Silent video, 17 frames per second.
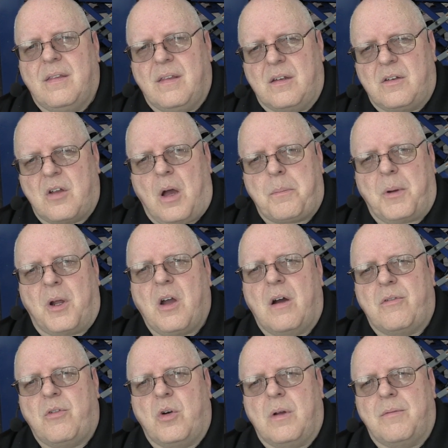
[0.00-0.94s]
the top
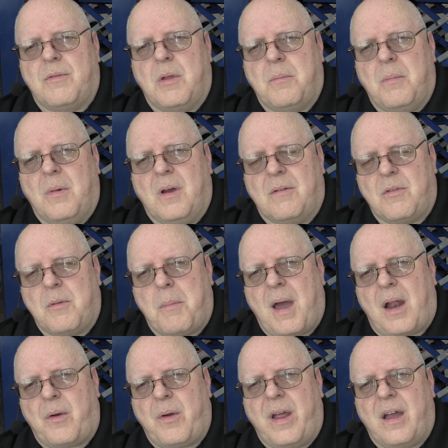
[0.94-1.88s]
cover of the
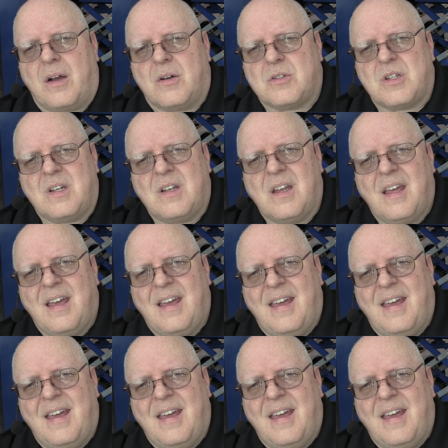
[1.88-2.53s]
battery housing.